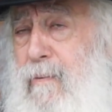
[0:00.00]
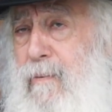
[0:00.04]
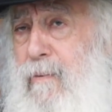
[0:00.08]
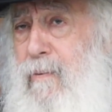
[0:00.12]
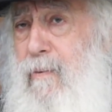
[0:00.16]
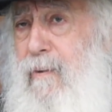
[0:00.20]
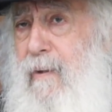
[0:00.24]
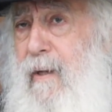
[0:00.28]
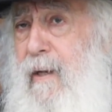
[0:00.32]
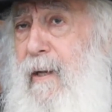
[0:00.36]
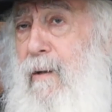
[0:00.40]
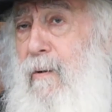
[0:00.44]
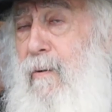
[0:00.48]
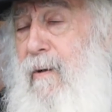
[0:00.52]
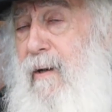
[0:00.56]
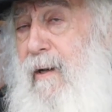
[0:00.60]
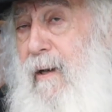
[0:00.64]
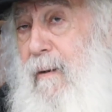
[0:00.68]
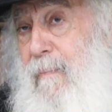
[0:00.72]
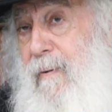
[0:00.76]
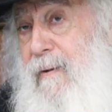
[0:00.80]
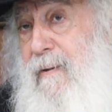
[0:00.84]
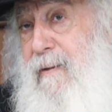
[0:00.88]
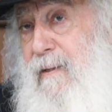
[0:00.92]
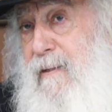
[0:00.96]
to the
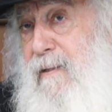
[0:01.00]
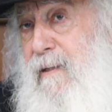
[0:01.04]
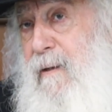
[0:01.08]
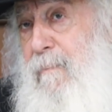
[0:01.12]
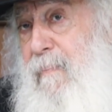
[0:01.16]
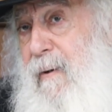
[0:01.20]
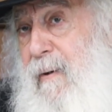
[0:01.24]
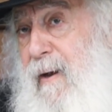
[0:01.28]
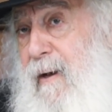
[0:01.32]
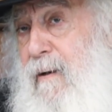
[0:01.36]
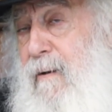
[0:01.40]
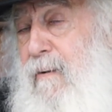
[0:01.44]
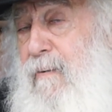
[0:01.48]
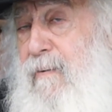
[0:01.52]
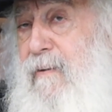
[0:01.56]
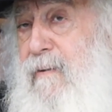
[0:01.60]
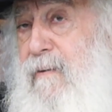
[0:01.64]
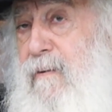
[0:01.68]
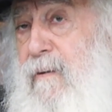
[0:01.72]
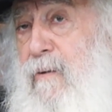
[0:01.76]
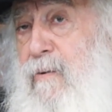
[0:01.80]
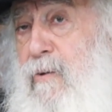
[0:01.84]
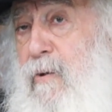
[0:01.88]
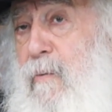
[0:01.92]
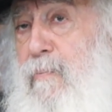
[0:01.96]
Hilula, but he's a pilot, it's
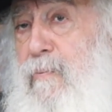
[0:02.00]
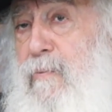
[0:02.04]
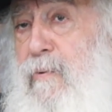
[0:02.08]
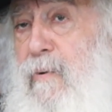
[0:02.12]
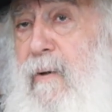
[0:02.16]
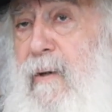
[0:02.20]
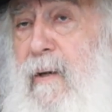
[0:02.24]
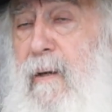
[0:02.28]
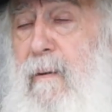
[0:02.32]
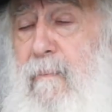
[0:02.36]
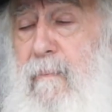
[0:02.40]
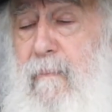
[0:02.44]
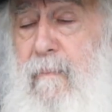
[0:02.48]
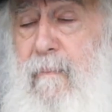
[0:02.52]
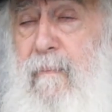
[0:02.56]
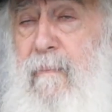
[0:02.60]
not up to him.